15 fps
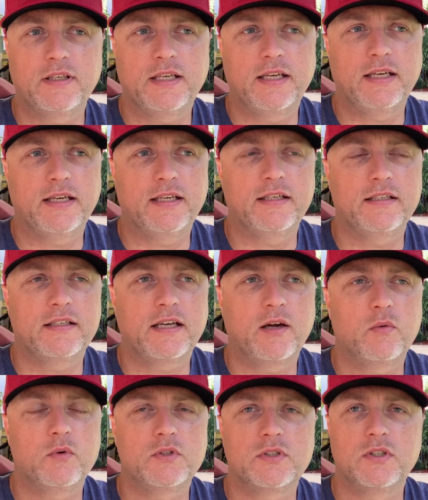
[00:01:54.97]
and I
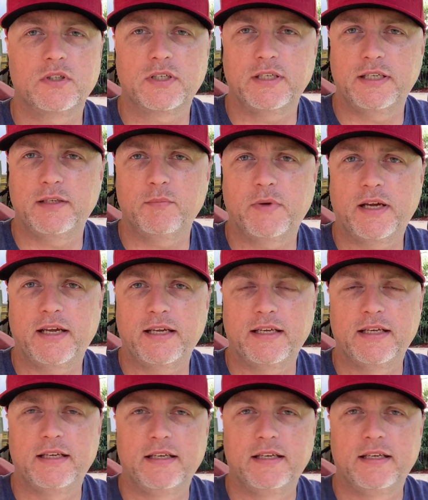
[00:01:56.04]
was looking at my